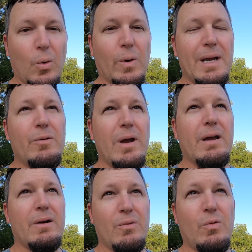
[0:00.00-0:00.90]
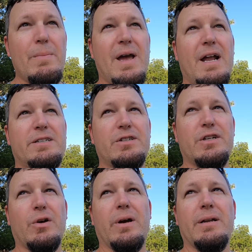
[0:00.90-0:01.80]
We managed to
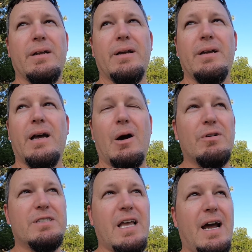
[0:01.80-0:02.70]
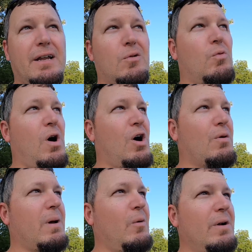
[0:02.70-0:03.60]
do it. I would say I didn't
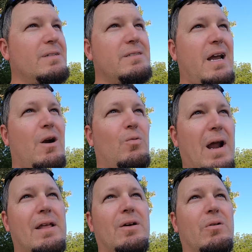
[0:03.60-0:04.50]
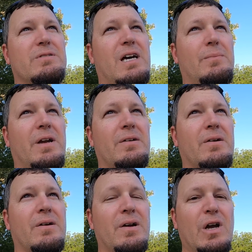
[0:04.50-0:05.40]
walk, but I wouldn't say I ran the whole time
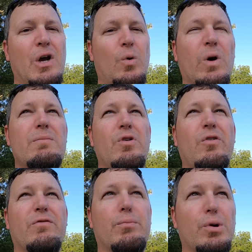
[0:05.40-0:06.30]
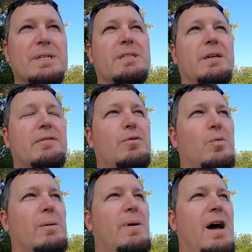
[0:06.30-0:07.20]
either. We moved briskly for
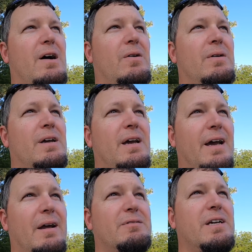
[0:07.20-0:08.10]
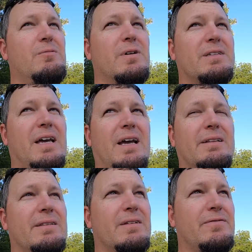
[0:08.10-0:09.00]
1 mile. And I'll tell you one
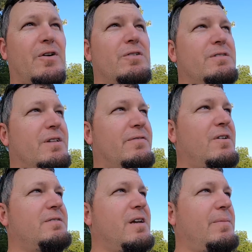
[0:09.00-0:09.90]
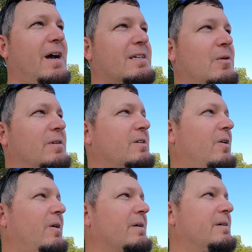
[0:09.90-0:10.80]
thing, the first day back is always
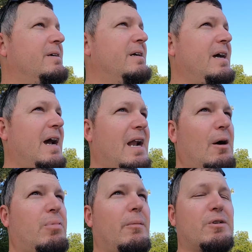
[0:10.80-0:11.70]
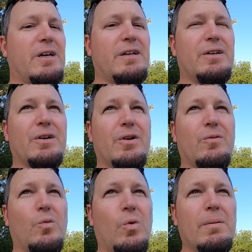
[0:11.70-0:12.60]
hard. And I'll probably try to
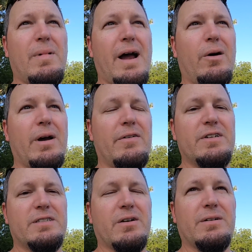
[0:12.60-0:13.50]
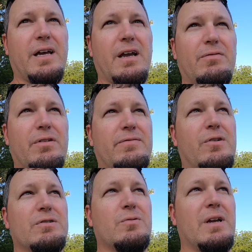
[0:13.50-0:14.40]
do 1 mile every single day for the
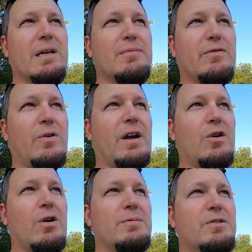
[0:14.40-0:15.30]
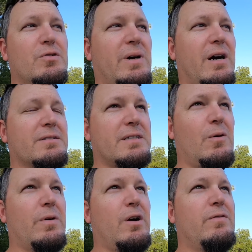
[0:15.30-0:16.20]
first week before I go up to 2 miles. Because I
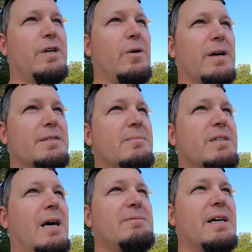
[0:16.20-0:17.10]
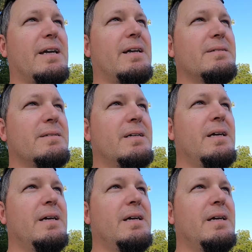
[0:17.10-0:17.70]
want to overdo it. Because sometimes I get